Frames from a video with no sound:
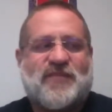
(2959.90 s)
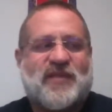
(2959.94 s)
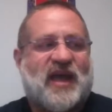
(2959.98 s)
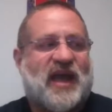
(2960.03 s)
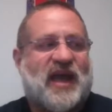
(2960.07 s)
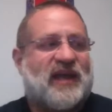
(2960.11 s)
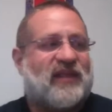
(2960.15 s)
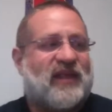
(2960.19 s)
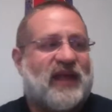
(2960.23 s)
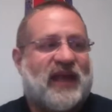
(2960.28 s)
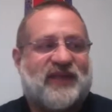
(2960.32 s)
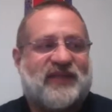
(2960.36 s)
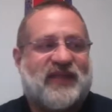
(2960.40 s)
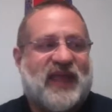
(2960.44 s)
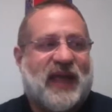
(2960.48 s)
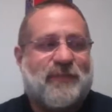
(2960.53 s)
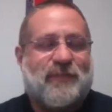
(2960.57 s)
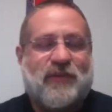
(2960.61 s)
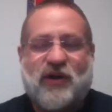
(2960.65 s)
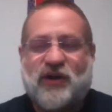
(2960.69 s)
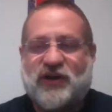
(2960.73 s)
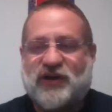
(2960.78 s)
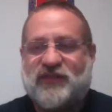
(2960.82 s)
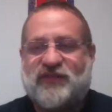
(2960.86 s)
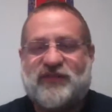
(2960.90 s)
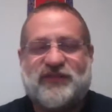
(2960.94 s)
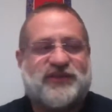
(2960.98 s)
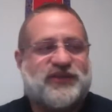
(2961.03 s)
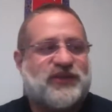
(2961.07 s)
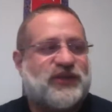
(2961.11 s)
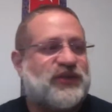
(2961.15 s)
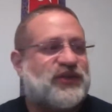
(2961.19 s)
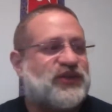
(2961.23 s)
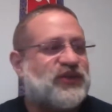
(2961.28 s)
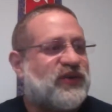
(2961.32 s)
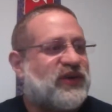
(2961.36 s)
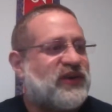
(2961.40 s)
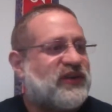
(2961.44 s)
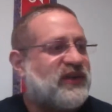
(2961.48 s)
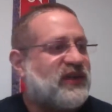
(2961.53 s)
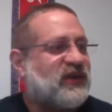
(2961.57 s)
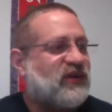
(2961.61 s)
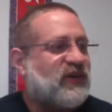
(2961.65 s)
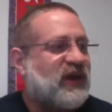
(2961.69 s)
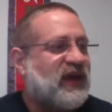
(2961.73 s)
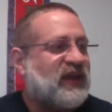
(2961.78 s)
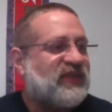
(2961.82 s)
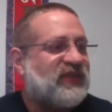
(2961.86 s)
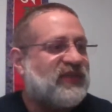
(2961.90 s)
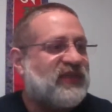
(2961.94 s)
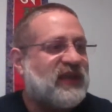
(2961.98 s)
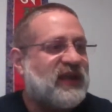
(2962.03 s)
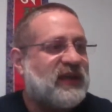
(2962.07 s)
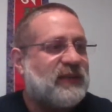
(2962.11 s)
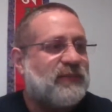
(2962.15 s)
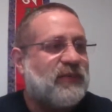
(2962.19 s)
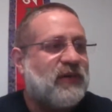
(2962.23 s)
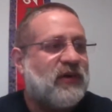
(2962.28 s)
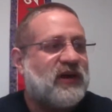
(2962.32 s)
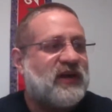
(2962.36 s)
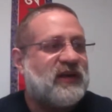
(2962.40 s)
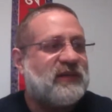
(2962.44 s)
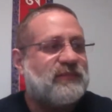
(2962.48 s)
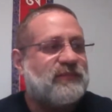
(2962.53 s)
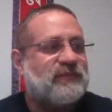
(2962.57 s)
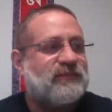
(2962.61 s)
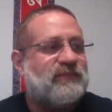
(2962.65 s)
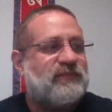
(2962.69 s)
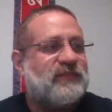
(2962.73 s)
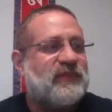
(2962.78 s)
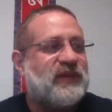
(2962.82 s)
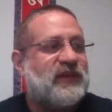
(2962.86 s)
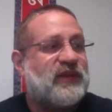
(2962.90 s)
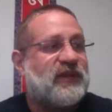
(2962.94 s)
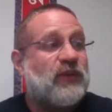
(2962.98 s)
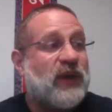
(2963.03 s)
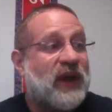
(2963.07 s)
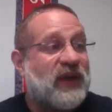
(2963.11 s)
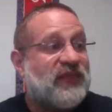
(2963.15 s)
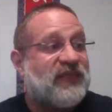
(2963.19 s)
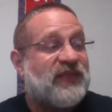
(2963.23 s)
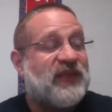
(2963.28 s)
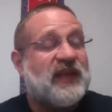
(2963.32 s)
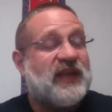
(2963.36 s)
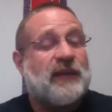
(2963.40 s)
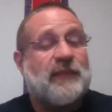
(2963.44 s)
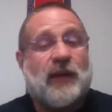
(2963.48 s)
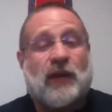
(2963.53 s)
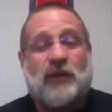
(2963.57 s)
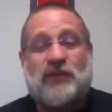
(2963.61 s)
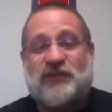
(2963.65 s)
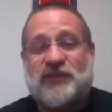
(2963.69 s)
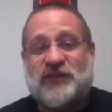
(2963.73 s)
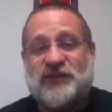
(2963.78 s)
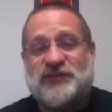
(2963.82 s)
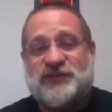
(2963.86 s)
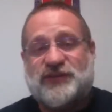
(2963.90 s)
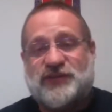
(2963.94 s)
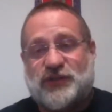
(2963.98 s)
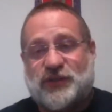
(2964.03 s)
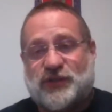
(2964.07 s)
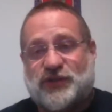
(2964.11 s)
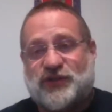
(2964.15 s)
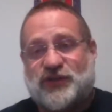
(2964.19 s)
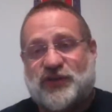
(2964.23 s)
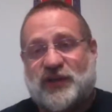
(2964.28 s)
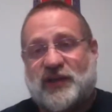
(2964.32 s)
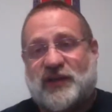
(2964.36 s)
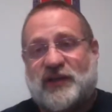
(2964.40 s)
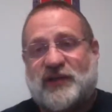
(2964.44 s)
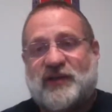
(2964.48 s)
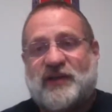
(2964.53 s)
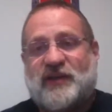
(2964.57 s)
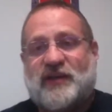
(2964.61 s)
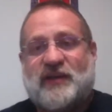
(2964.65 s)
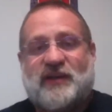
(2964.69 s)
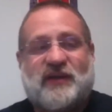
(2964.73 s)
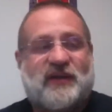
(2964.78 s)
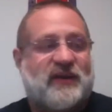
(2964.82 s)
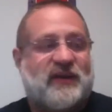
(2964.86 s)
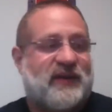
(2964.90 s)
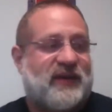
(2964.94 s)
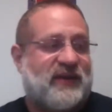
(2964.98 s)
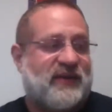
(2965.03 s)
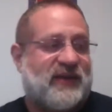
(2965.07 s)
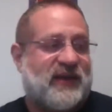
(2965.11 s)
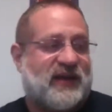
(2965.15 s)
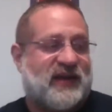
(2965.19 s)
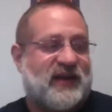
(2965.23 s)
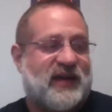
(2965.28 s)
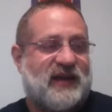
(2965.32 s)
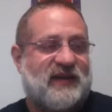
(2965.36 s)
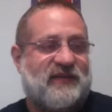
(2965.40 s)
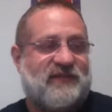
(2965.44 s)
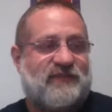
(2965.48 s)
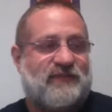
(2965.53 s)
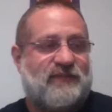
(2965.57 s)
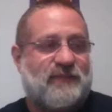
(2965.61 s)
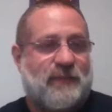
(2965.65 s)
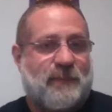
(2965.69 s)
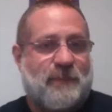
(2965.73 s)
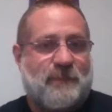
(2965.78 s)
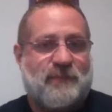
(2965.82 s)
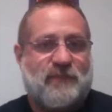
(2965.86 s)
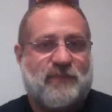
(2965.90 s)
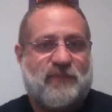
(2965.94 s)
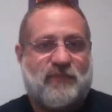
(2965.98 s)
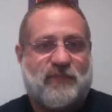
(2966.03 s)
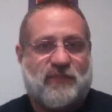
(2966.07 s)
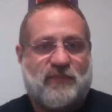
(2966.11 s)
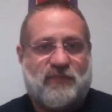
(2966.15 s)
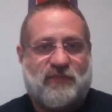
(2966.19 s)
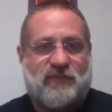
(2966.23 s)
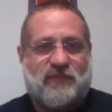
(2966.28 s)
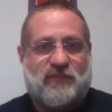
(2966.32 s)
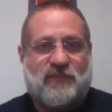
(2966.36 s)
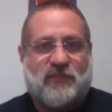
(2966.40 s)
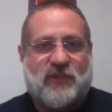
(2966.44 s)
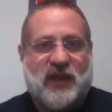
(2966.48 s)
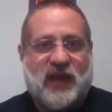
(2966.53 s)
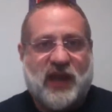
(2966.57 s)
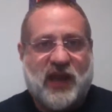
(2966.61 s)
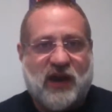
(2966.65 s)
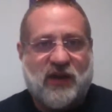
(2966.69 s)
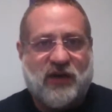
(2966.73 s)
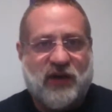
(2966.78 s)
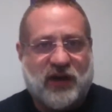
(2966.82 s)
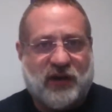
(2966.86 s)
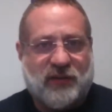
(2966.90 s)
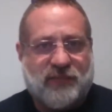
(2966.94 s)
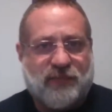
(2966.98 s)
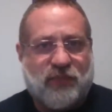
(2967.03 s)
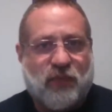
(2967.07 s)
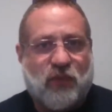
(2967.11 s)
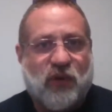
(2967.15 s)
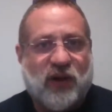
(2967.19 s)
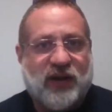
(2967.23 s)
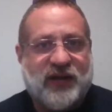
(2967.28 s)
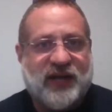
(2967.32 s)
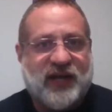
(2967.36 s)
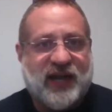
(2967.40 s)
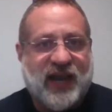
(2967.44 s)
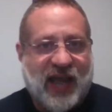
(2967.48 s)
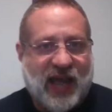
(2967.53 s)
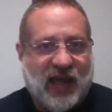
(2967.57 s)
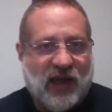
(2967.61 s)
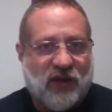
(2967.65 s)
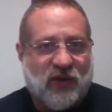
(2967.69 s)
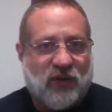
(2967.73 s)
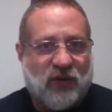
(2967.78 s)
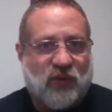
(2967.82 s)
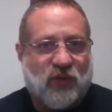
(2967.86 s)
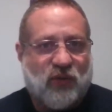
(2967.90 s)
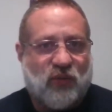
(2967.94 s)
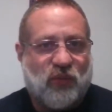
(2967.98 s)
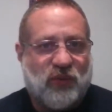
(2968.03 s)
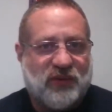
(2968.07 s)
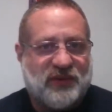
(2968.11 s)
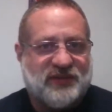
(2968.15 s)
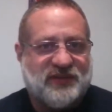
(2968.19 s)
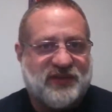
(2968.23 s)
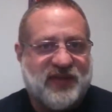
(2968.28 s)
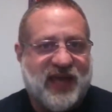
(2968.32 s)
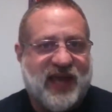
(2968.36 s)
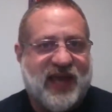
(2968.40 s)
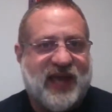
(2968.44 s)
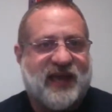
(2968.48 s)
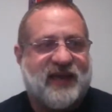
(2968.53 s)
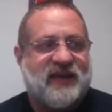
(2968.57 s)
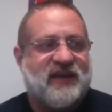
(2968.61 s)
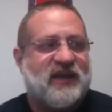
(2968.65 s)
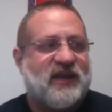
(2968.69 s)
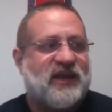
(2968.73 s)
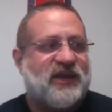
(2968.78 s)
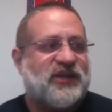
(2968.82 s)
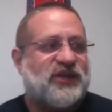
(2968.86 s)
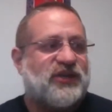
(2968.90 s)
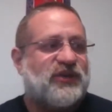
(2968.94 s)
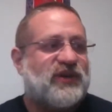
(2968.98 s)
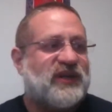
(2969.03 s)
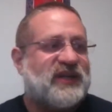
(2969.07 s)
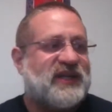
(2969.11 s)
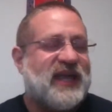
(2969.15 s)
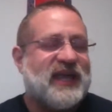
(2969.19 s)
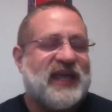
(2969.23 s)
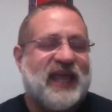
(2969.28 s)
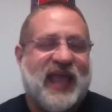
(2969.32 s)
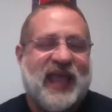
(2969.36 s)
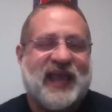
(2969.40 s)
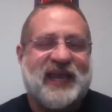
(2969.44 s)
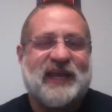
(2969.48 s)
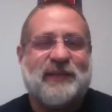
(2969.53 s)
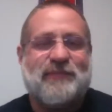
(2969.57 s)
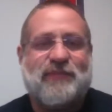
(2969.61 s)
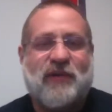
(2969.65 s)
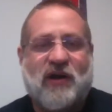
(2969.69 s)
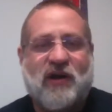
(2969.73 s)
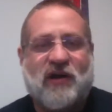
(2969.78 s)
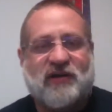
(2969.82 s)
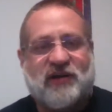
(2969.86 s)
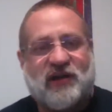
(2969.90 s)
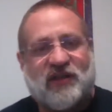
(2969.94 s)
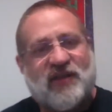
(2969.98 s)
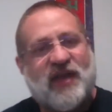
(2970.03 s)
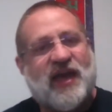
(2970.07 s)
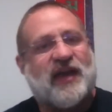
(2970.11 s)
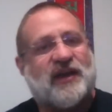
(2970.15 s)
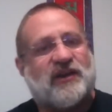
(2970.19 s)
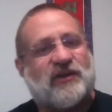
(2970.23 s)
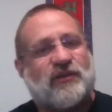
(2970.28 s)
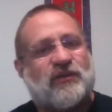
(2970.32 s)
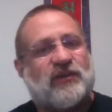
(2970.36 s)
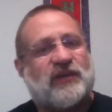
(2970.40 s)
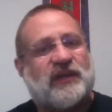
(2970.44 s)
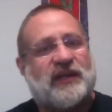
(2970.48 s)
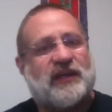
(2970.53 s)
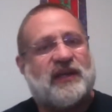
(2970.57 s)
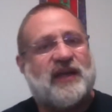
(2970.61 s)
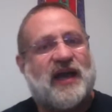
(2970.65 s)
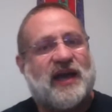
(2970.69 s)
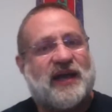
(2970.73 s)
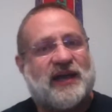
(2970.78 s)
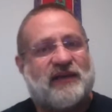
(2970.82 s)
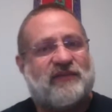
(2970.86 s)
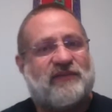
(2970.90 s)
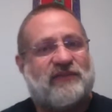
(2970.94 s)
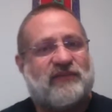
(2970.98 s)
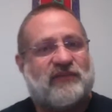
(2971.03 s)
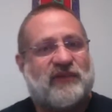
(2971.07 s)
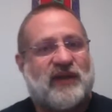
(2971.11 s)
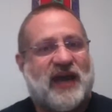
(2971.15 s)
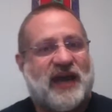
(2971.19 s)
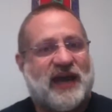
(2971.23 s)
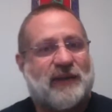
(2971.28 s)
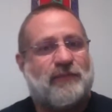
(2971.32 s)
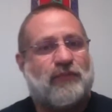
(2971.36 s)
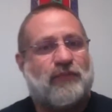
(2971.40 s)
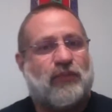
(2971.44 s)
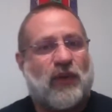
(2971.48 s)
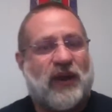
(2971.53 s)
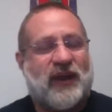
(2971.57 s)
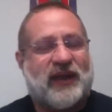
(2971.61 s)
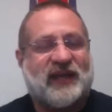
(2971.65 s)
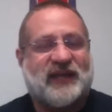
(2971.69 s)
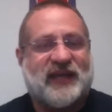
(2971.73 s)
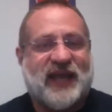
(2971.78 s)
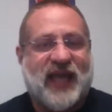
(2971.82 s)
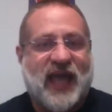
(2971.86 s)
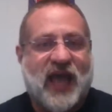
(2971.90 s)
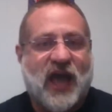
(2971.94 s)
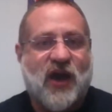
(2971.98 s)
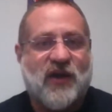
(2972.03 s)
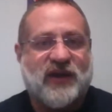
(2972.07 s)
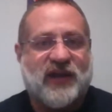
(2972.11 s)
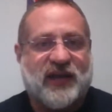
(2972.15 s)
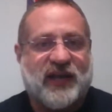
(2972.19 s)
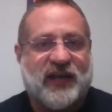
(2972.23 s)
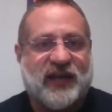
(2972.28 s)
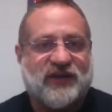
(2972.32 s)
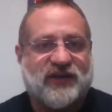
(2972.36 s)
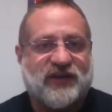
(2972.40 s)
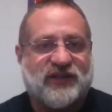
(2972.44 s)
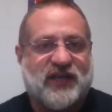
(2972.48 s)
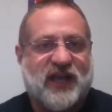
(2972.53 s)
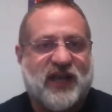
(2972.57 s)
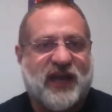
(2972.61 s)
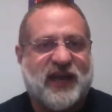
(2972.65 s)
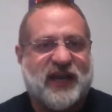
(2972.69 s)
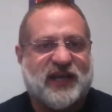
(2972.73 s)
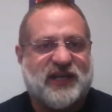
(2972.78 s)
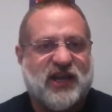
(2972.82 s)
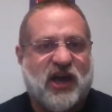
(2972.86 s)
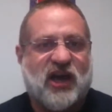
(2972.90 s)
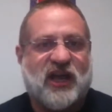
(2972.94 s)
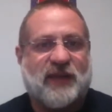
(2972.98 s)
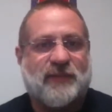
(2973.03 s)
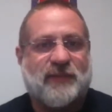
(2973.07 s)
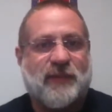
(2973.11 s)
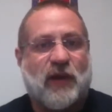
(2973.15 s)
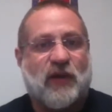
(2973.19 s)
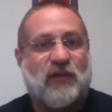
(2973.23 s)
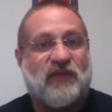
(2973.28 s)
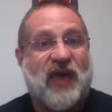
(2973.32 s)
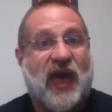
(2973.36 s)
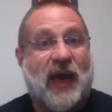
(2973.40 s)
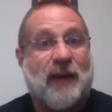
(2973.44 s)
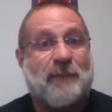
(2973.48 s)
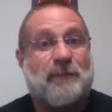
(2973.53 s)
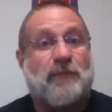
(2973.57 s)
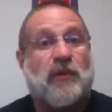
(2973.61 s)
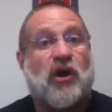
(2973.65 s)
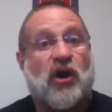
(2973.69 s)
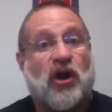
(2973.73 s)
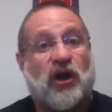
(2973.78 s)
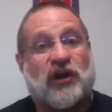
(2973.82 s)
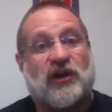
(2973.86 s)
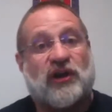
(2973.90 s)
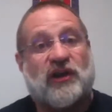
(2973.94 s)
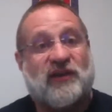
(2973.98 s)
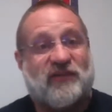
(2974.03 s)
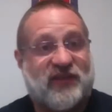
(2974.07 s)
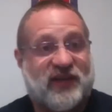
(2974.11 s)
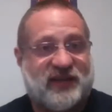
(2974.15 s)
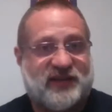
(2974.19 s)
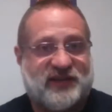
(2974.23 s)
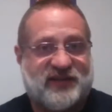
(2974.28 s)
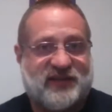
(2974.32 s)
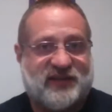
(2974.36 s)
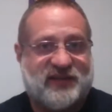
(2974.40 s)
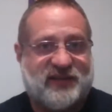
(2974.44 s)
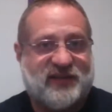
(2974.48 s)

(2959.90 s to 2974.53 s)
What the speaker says: I like that part of the sutra. And the great thing about this sutra that kind of Eric pointed out was that you can take any part of that and really kind of break it down and just kind of talk about that part of it.